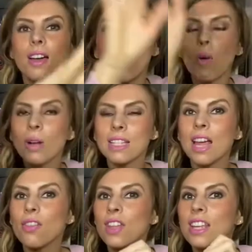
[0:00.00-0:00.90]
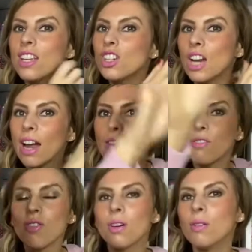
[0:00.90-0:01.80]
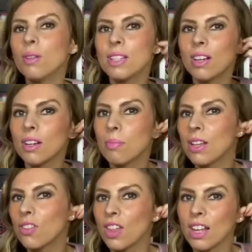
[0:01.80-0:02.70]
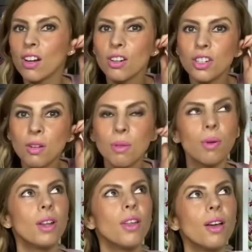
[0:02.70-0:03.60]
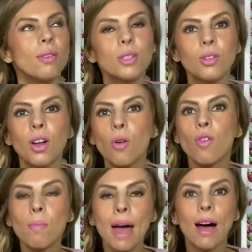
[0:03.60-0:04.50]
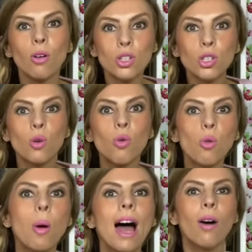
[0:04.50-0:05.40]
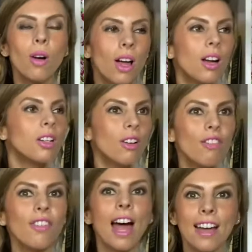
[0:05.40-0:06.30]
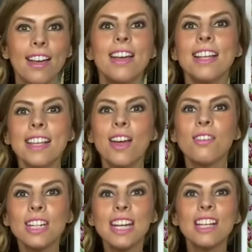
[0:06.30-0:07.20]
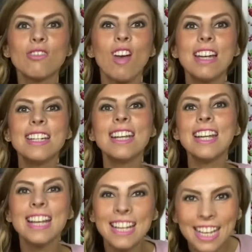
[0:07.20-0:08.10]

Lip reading: What's that thing you shout through? It's like a big thing. I could do with one of those, couldn't I? Or a bell, a school bell. I'd love that. Dinner's ready.